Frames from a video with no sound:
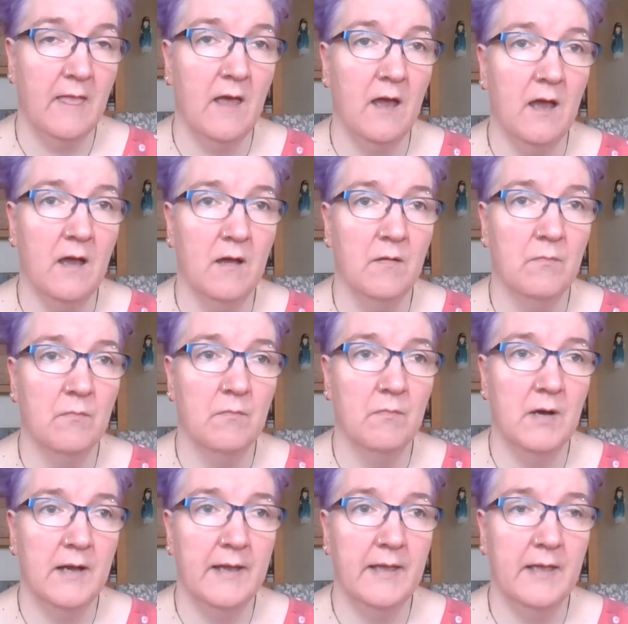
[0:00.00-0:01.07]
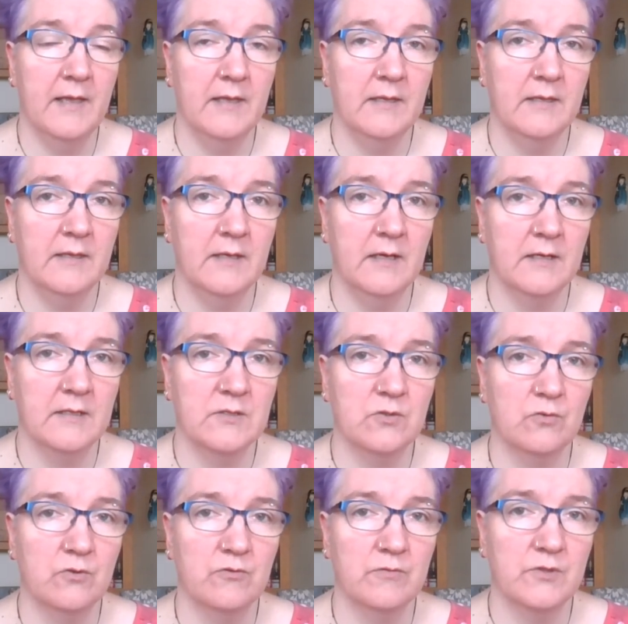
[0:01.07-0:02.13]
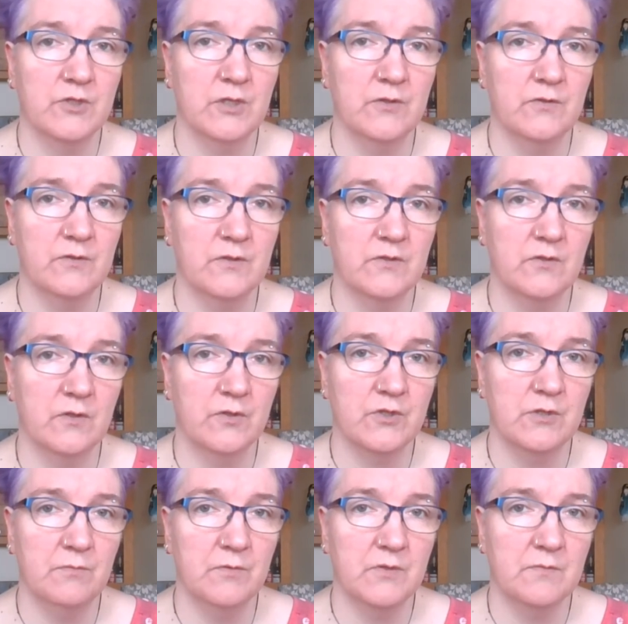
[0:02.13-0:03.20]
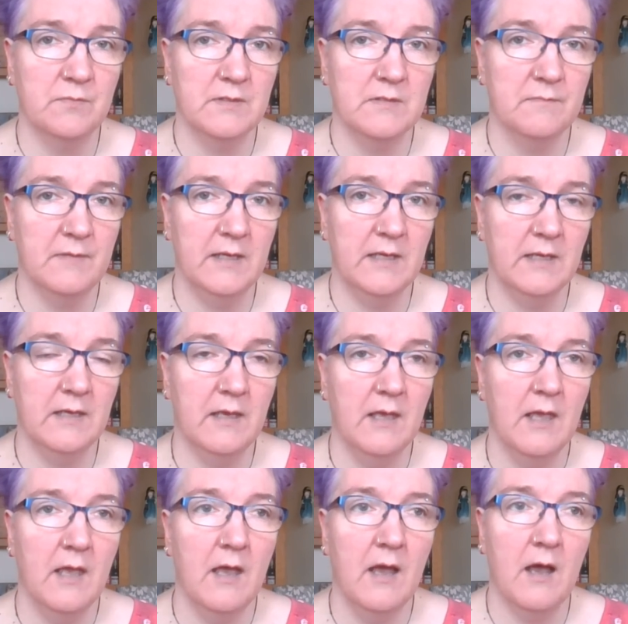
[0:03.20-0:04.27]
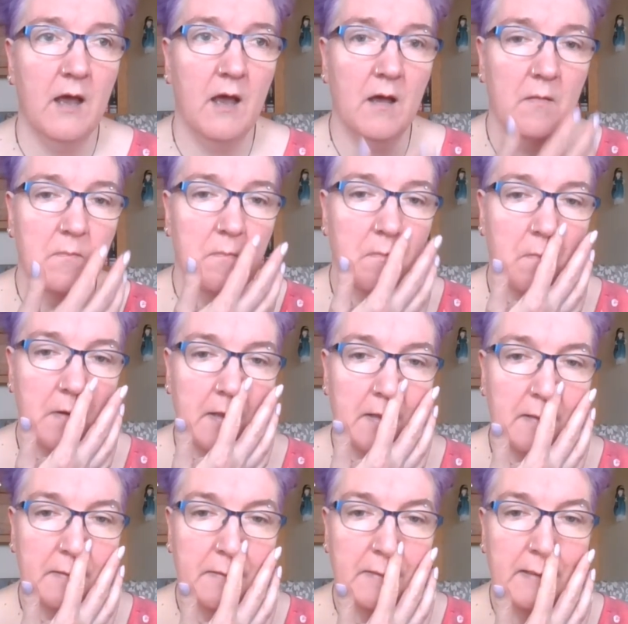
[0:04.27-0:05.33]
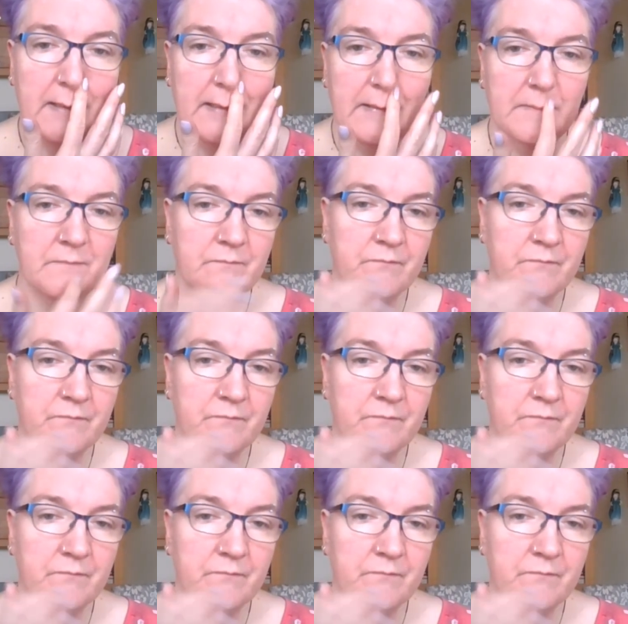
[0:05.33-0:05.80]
My youngest daughter has chosen the socks she wants me to make with the